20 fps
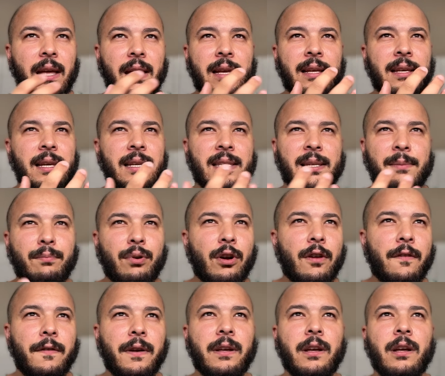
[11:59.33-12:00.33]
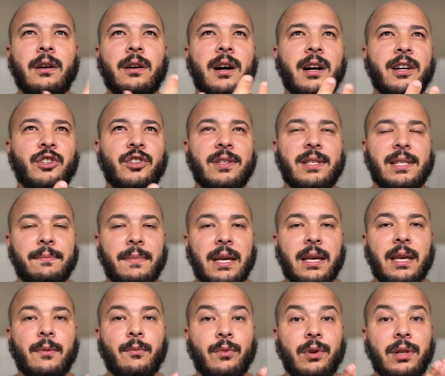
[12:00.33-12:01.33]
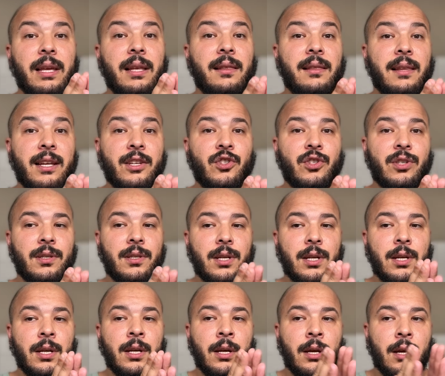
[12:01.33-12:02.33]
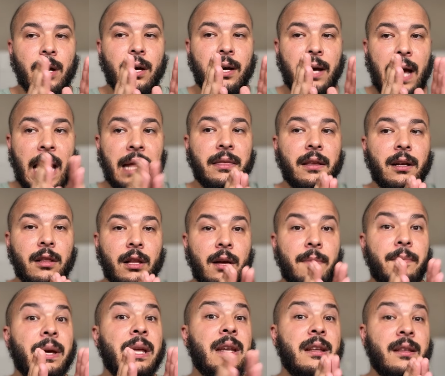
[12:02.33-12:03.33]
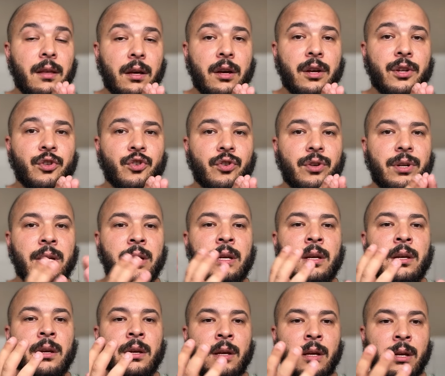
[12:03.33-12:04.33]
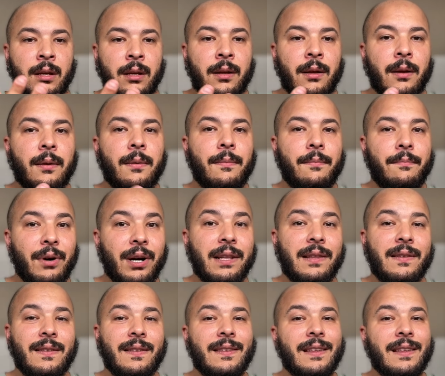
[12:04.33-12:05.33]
It's a perfect concoction to make him really a legend at the club and in the country. But